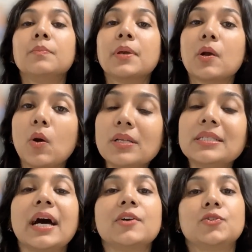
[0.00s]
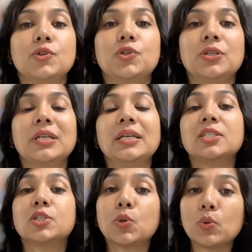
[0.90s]
Because hydrogen is
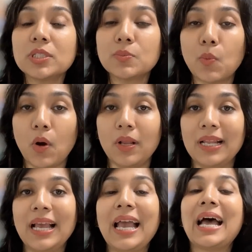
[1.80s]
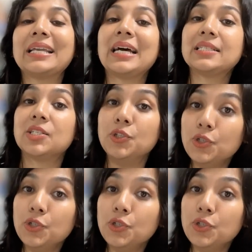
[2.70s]
so small and has a